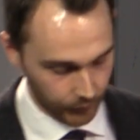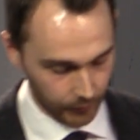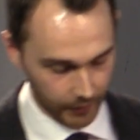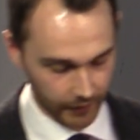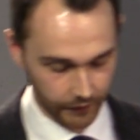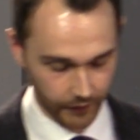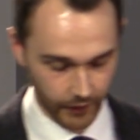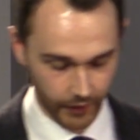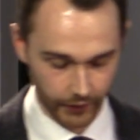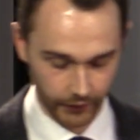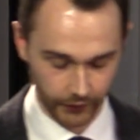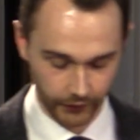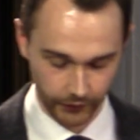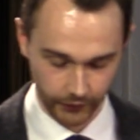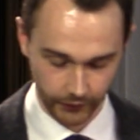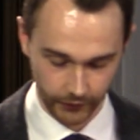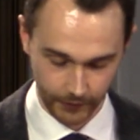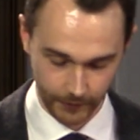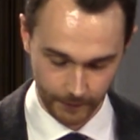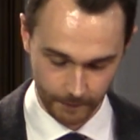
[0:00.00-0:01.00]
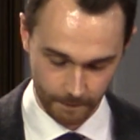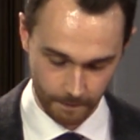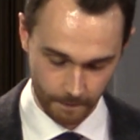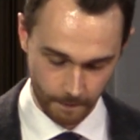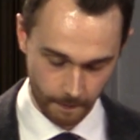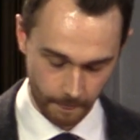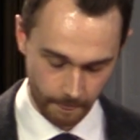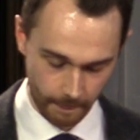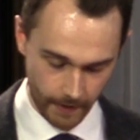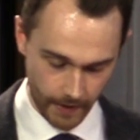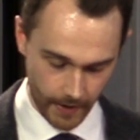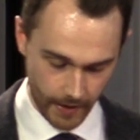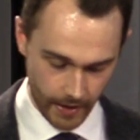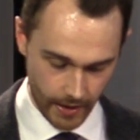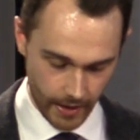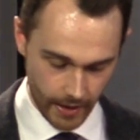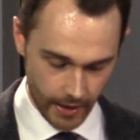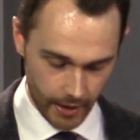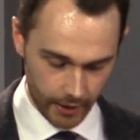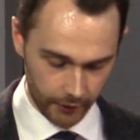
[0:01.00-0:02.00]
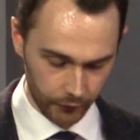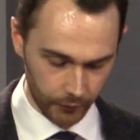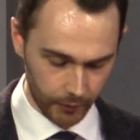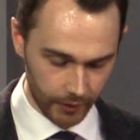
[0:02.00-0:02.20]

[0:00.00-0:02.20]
is with us. And